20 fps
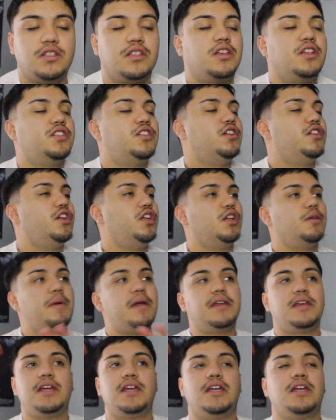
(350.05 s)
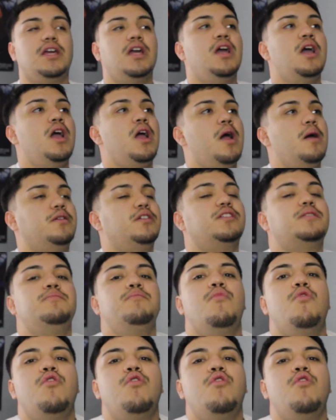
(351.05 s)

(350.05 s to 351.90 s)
continue making just